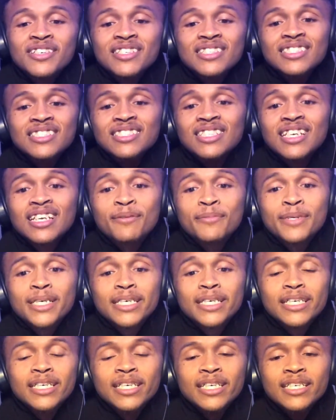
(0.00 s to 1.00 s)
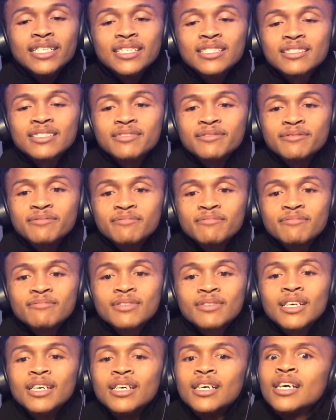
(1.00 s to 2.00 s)
Wow. No.
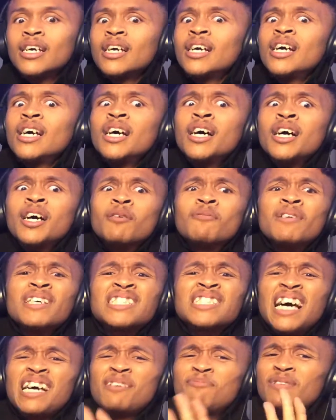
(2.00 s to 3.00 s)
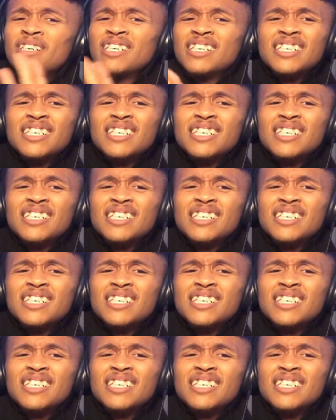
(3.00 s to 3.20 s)
no. What type